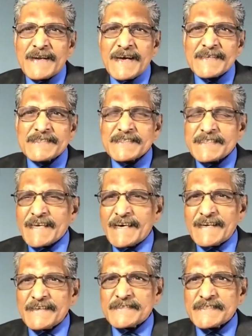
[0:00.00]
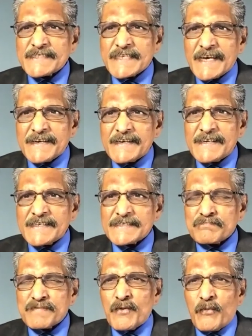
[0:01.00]
still sickness
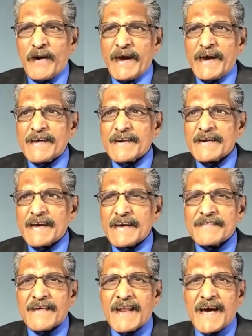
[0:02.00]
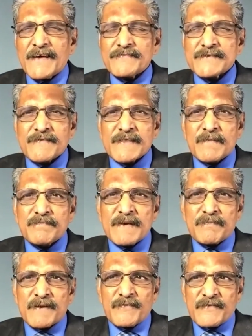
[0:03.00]
prevail in the lives of the
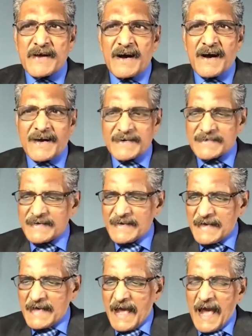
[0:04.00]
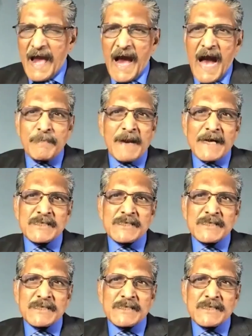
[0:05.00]
people of God? I'm not